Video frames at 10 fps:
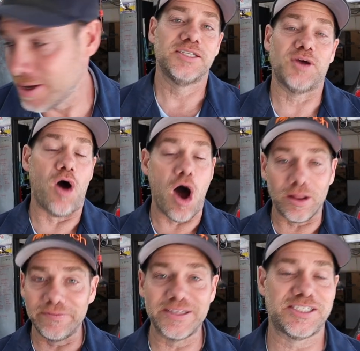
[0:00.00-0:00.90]
So all
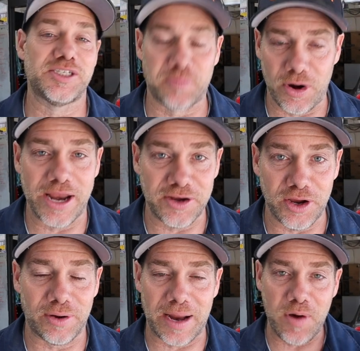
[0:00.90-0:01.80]
of this is brand
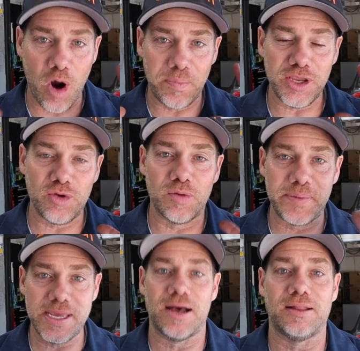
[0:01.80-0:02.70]
new and I'm hoping you will
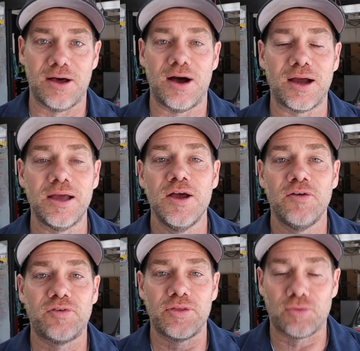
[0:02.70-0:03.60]
be along
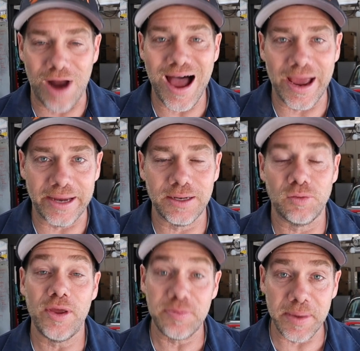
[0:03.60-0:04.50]
for the ride
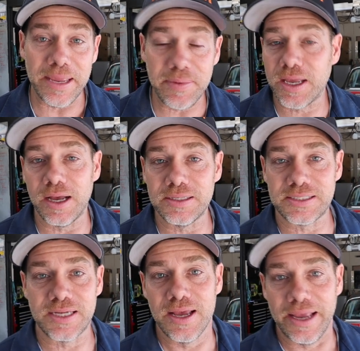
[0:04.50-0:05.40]
with me
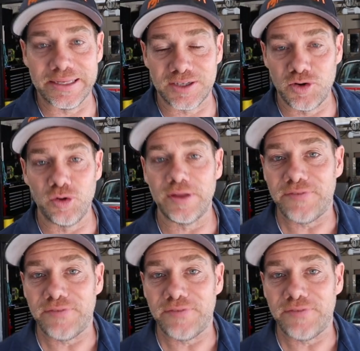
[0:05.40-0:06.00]
because it's a cool